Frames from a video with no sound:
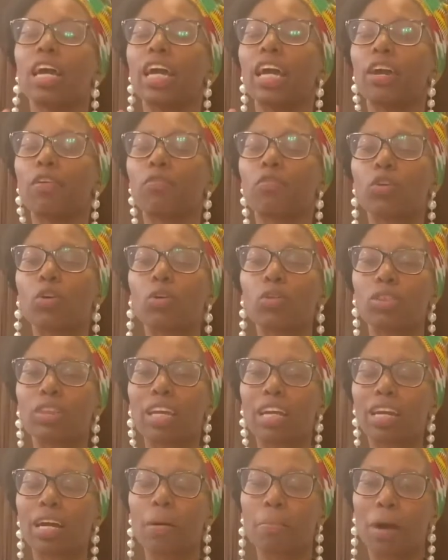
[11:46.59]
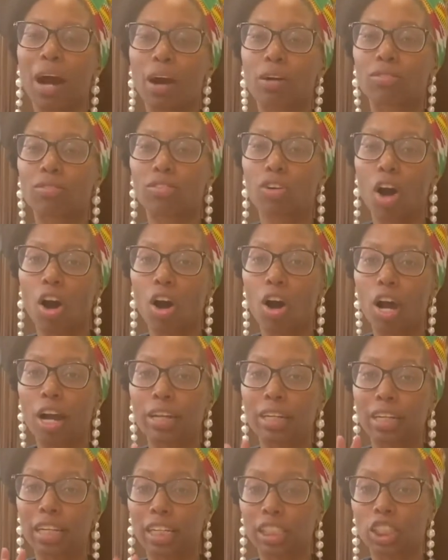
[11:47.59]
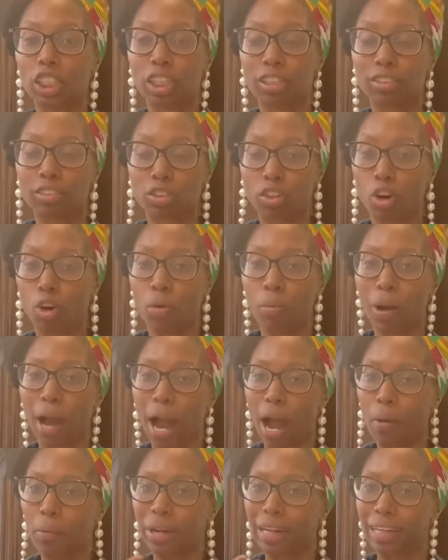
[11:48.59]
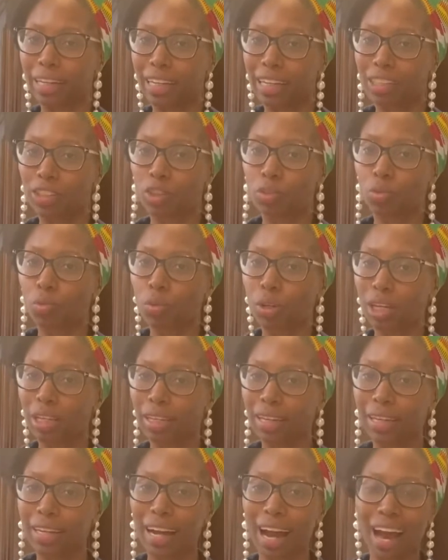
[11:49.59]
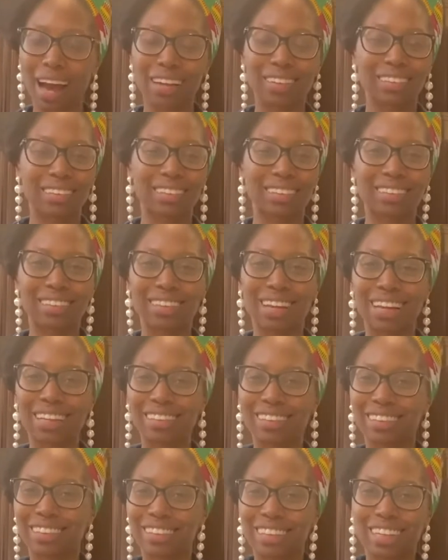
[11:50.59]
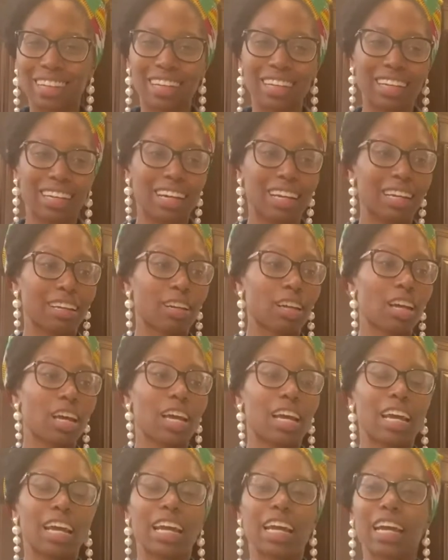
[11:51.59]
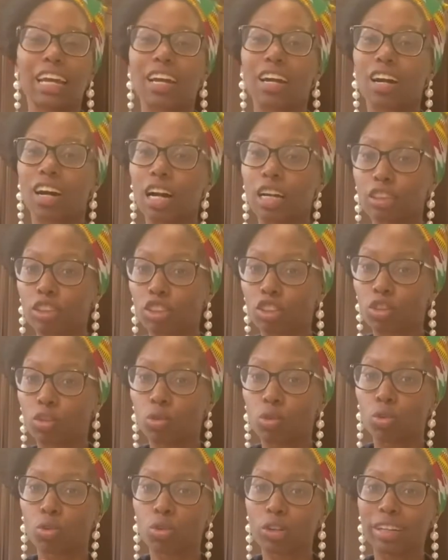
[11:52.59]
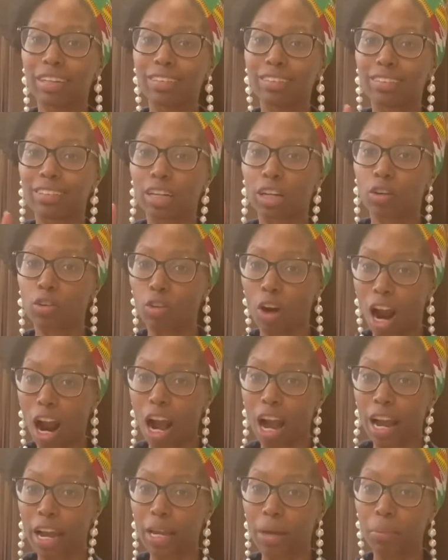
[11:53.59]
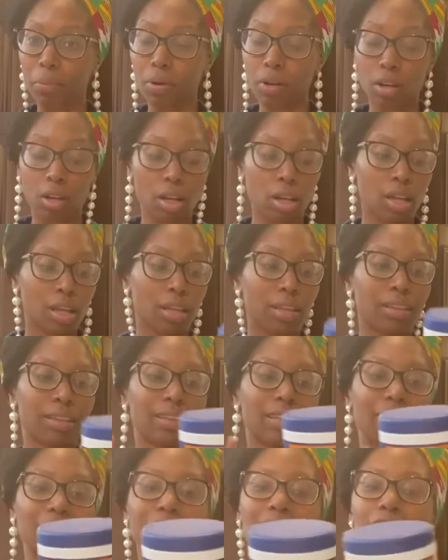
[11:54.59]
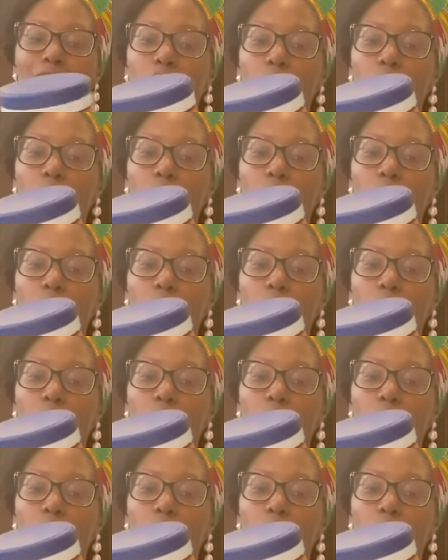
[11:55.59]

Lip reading: If you think about Dawn kitchen soap, how it gets really kind of sudsy and it cuts through grease and grime, this is